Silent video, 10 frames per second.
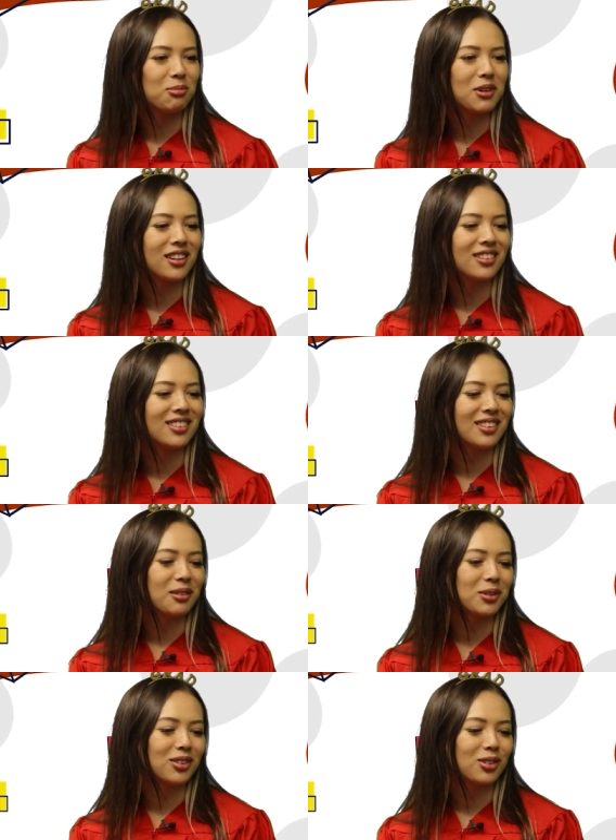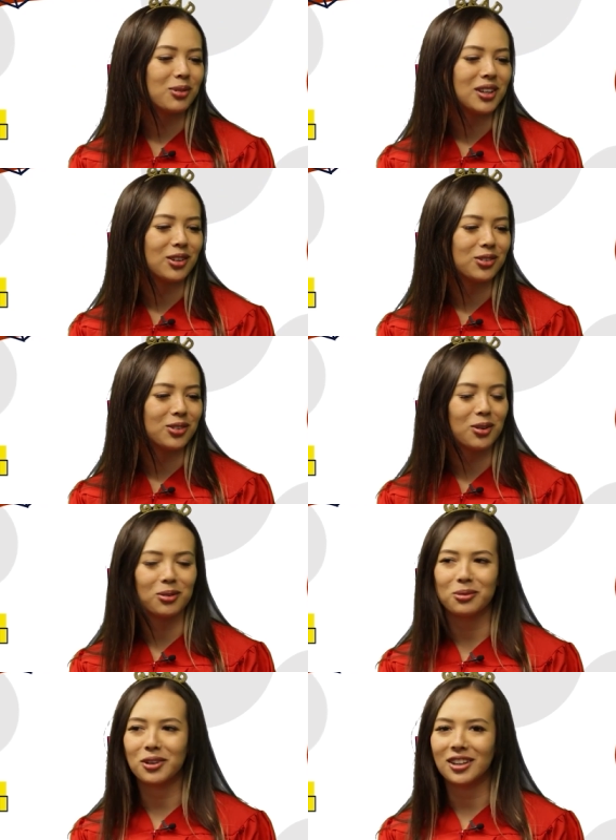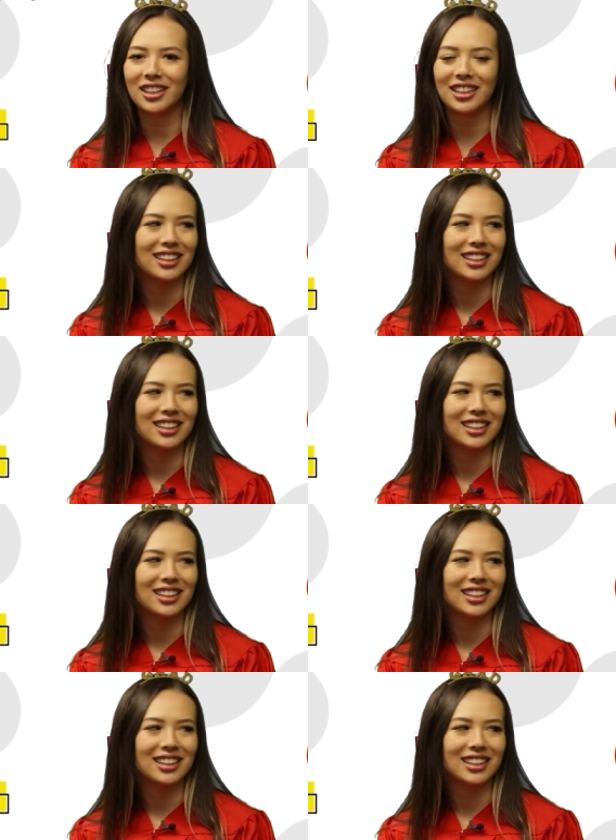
because it was three years ago, Ronnie.